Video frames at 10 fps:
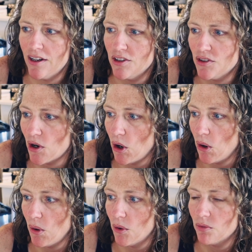
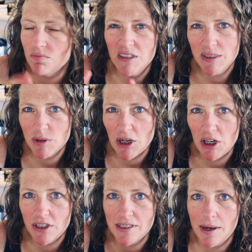So seems like a
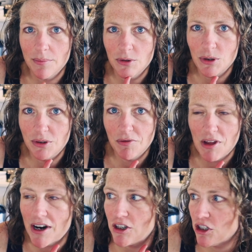good time to give
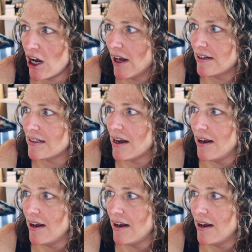that a shot.